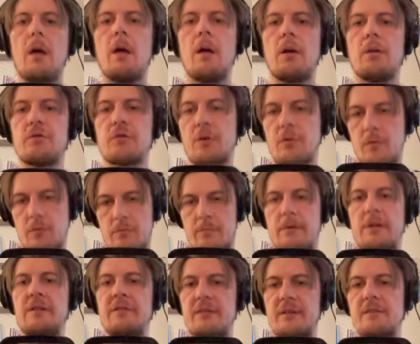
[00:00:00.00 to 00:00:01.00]
So
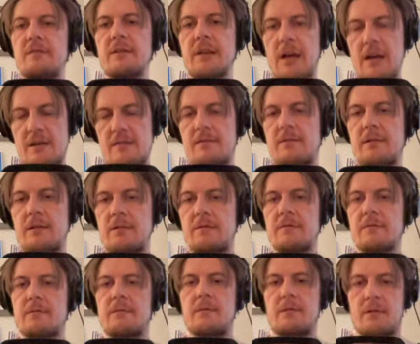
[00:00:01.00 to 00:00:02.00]
in this case,
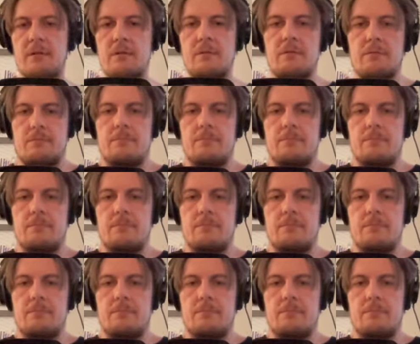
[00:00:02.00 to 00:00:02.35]
it's uh,